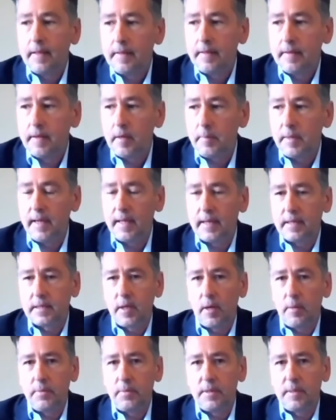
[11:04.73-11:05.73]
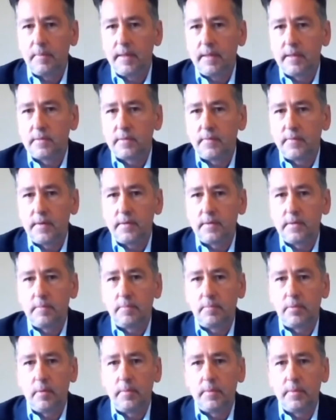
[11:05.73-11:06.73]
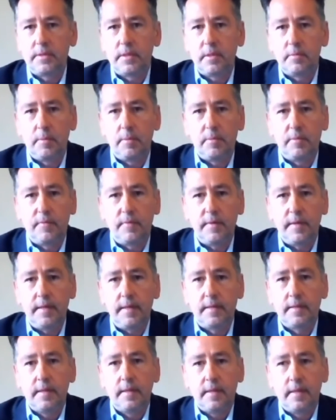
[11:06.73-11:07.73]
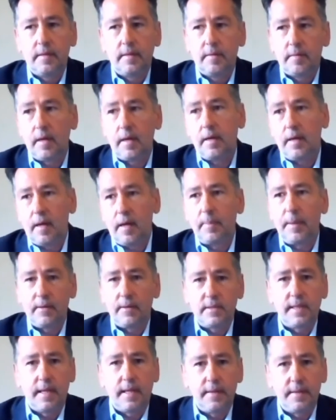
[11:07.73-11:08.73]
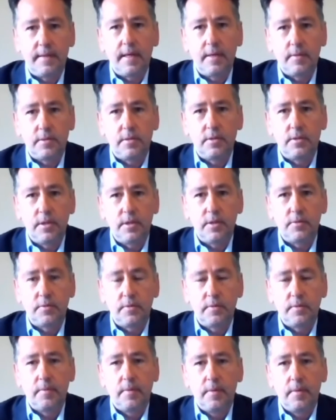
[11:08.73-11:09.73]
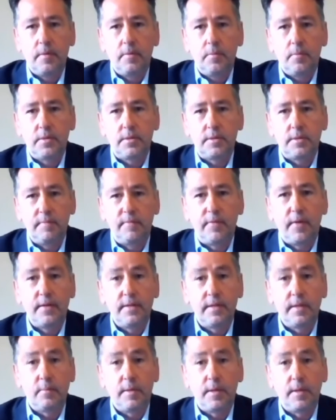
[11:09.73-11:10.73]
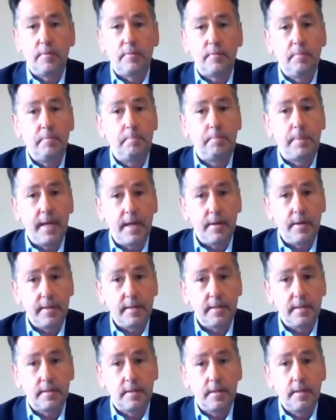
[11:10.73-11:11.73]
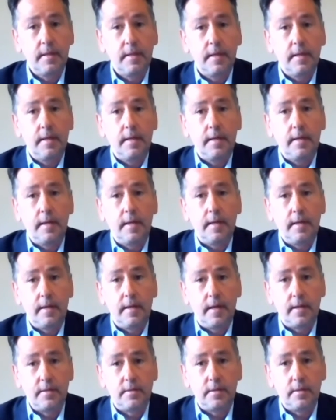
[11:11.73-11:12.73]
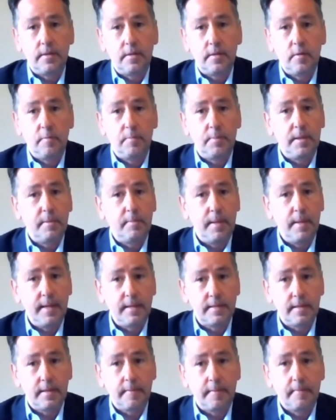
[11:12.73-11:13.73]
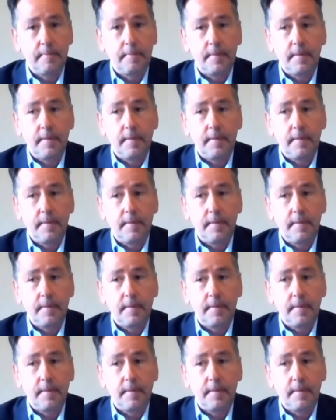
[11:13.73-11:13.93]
And we linked up with the Mayor's Fund and promised that we would feed about 10,000 children with some funding we got from Bearings in London, who have been amazing.